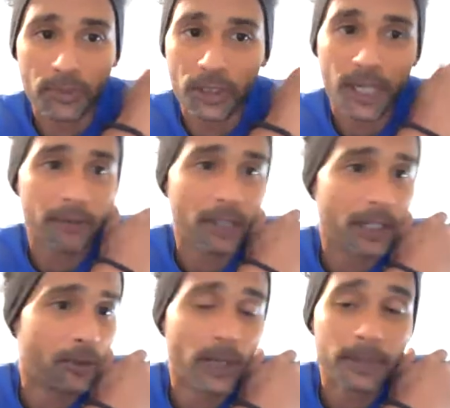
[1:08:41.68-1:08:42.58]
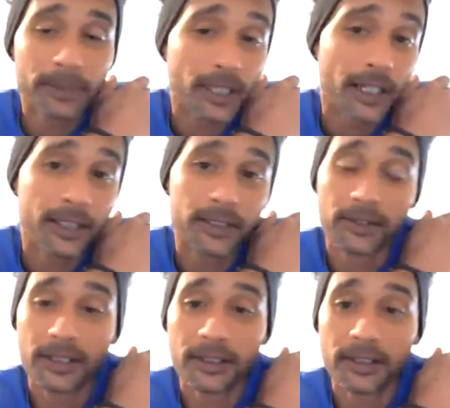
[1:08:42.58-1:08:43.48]
Do you have like a website? Is
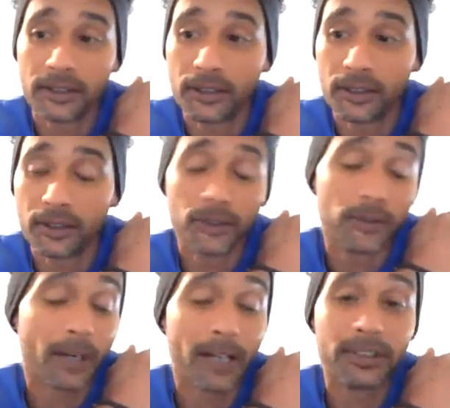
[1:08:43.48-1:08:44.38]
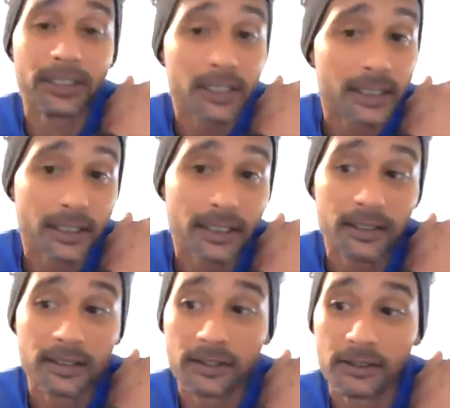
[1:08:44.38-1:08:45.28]
there any, you know, do you do private
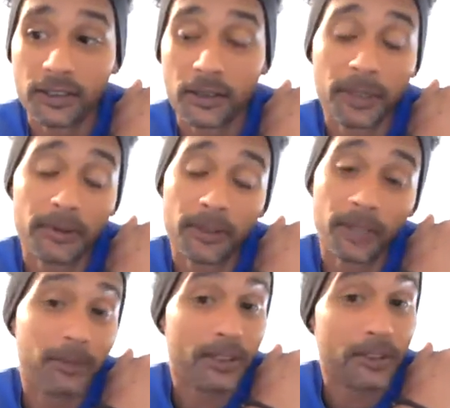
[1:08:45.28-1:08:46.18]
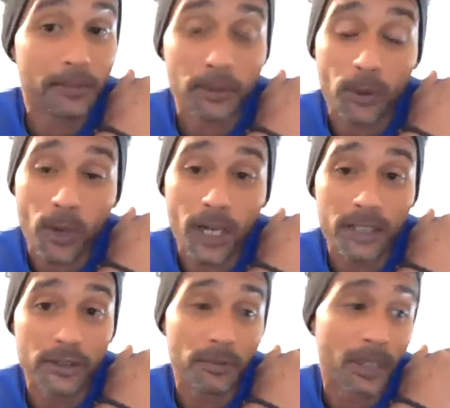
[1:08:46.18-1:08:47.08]
teaching? You know, maybe there might be some people
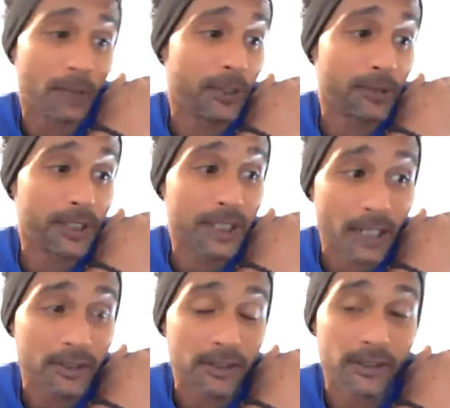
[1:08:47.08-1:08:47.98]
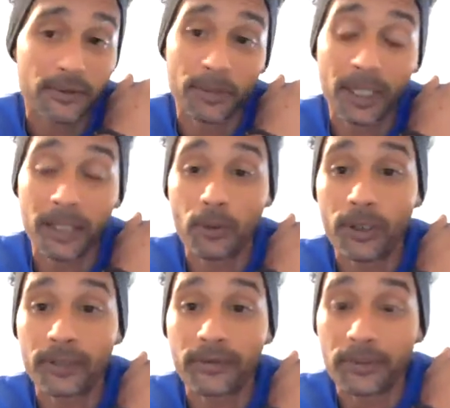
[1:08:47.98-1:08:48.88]
watching who might want to reach out to you for like
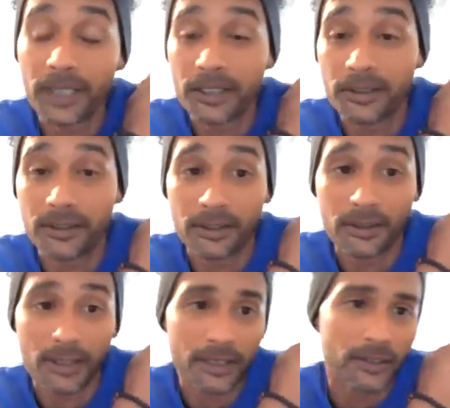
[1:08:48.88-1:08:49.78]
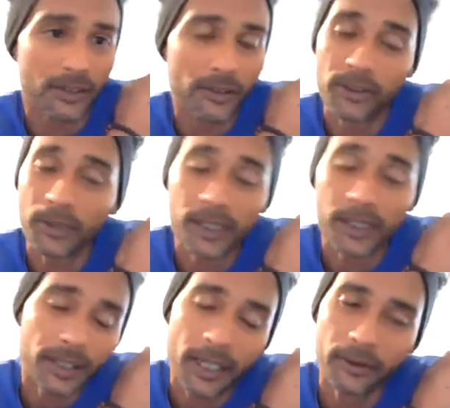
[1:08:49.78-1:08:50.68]
more information or instruction. Do you do any
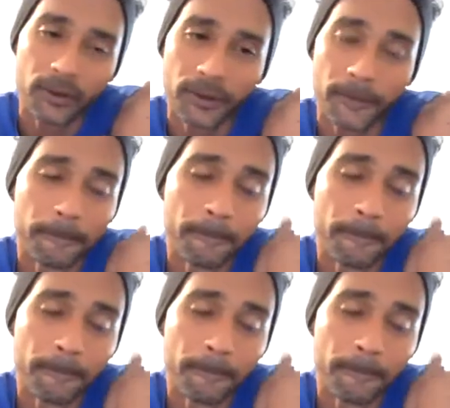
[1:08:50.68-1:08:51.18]
of that or?